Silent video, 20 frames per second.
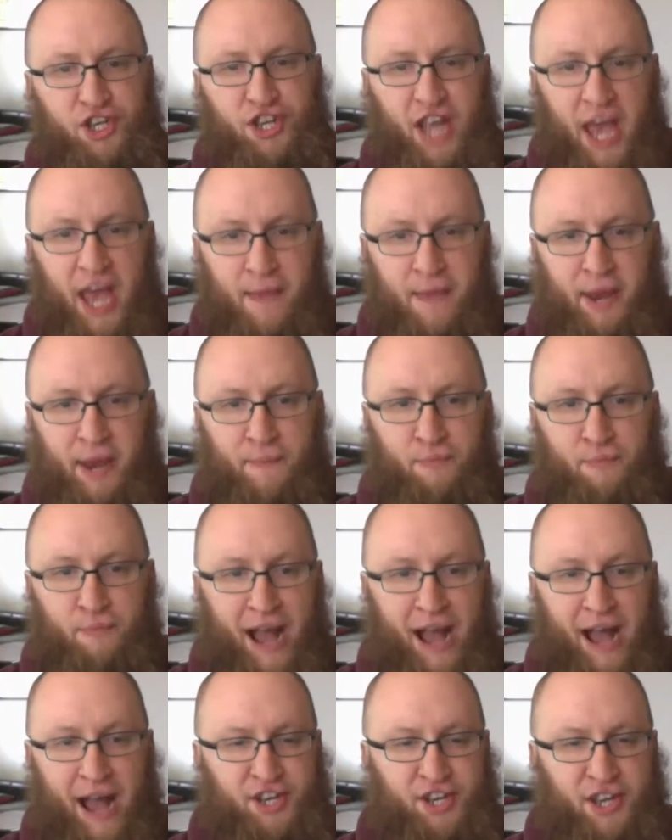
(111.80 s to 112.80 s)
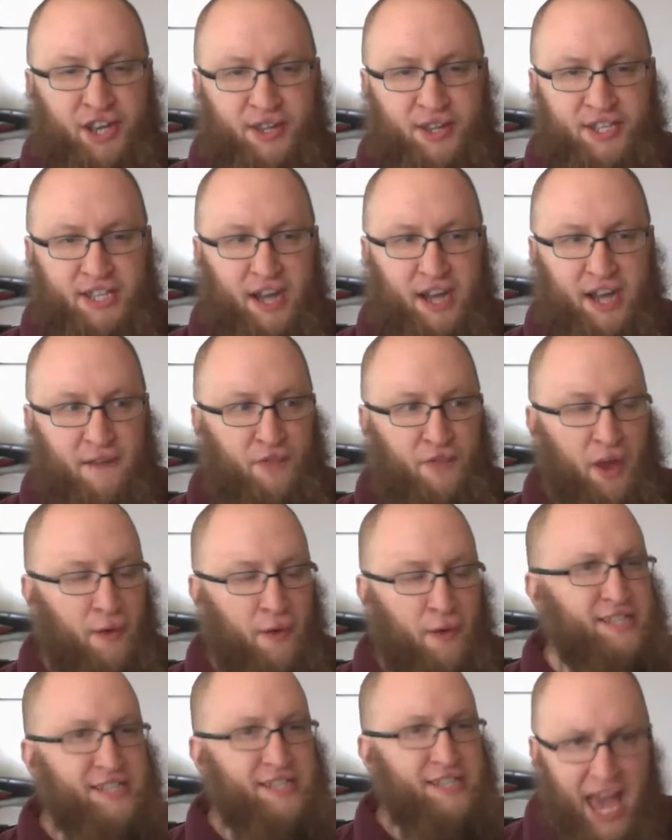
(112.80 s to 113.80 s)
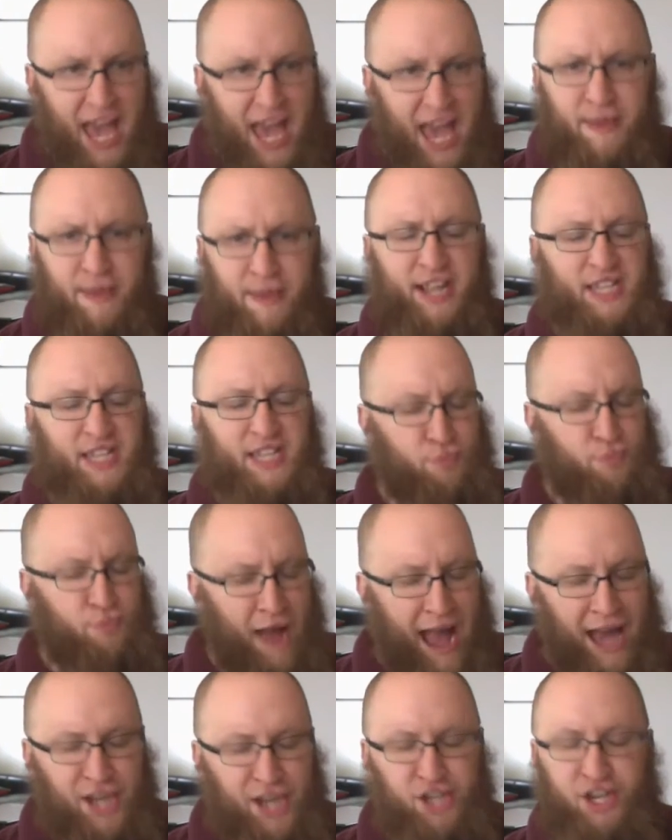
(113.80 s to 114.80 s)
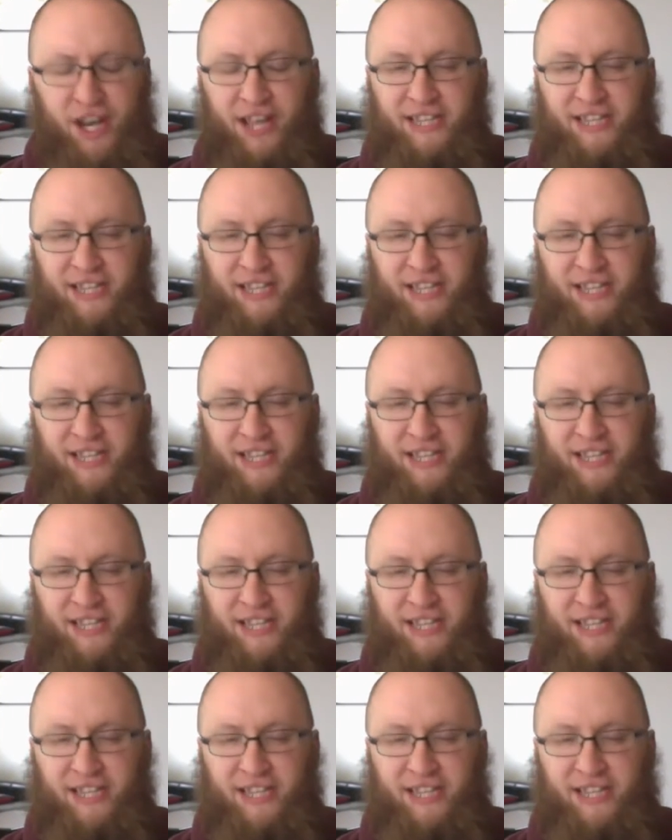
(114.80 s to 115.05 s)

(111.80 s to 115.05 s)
Gaiman and Pratchett and stuff, though. It's Gaiman, it's Pratchett, it's